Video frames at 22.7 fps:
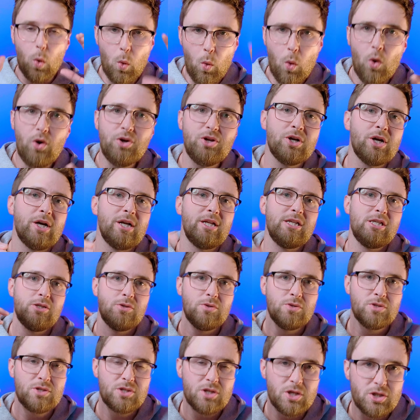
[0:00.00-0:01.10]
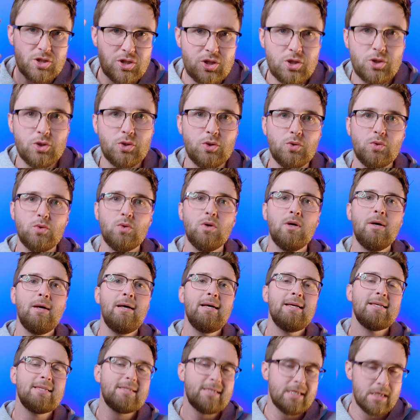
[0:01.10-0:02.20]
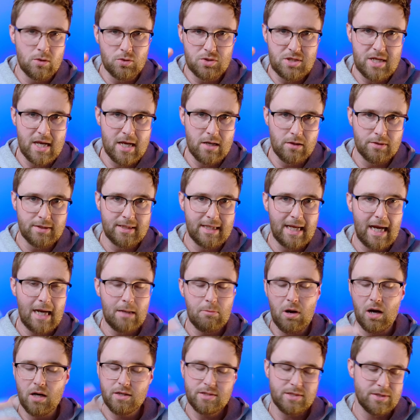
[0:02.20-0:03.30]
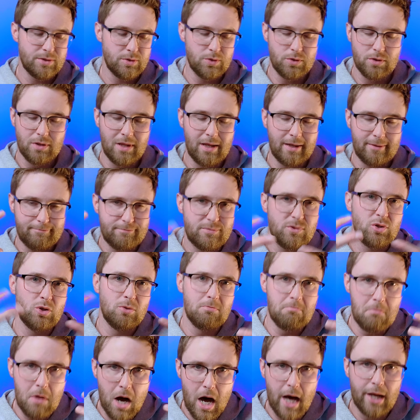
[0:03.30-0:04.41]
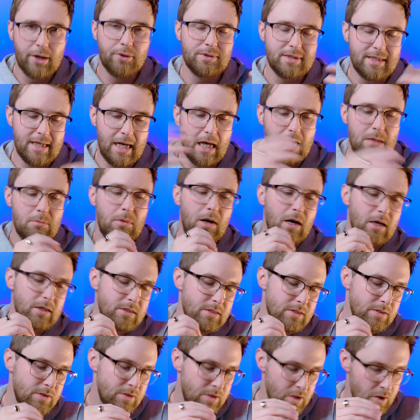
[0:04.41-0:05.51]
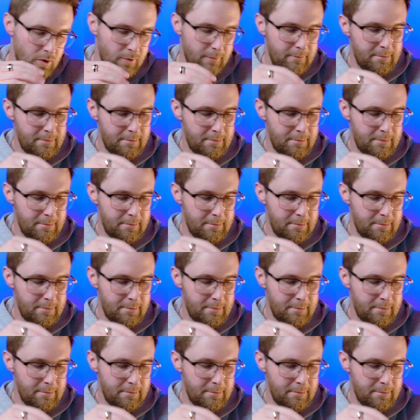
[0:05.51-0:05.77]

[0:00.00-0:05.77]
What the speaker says: or you're gonna use 2 single channel DI boxes or like 2 mono DI boxes. So